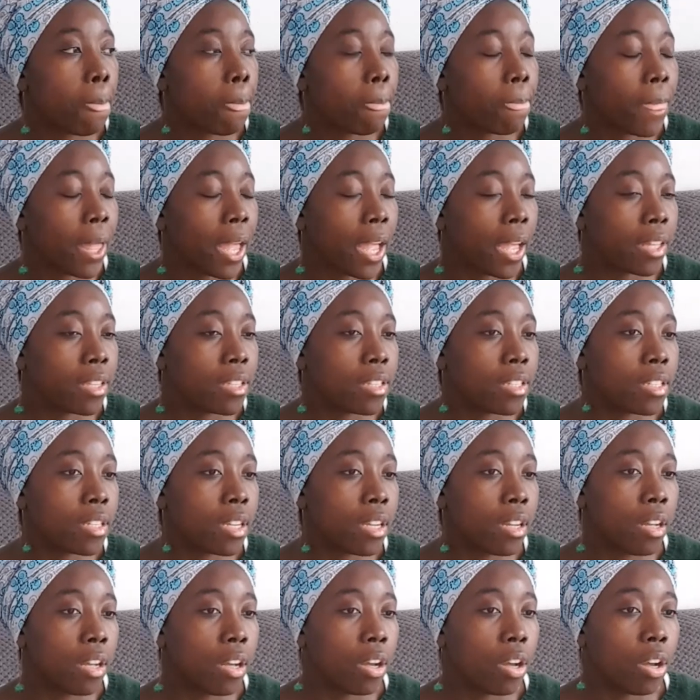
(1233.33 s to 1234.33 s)
that
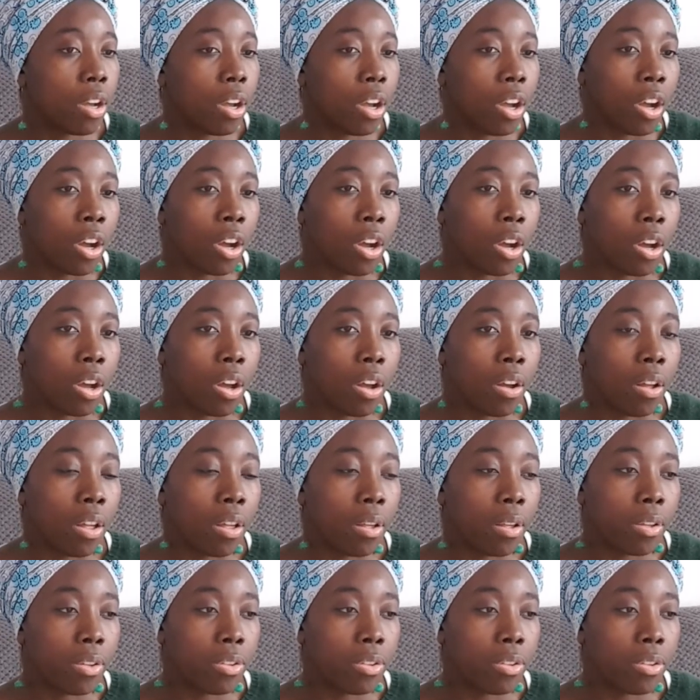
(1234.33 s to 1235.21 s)
are